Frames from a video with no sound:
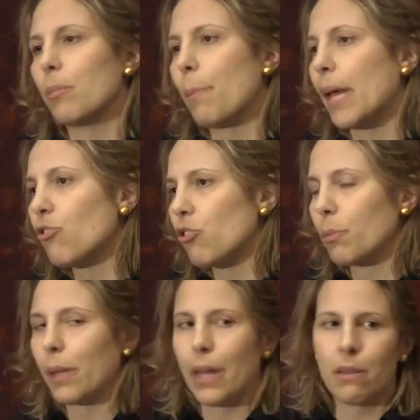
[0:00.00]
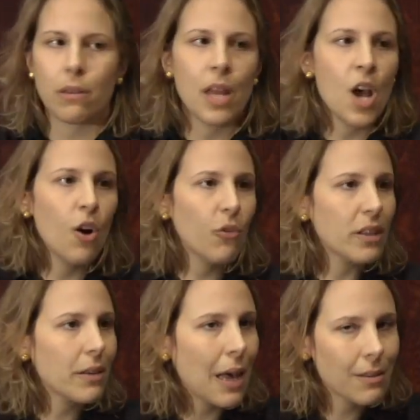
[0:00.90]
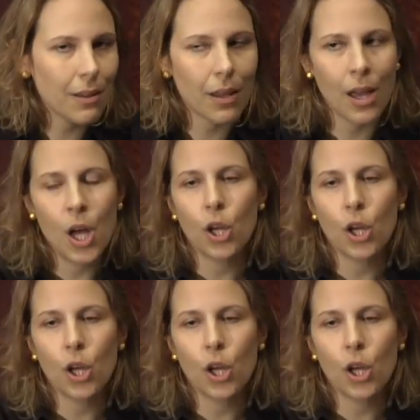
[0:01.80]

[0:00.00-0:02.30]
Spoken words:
and pension plans and fantastic,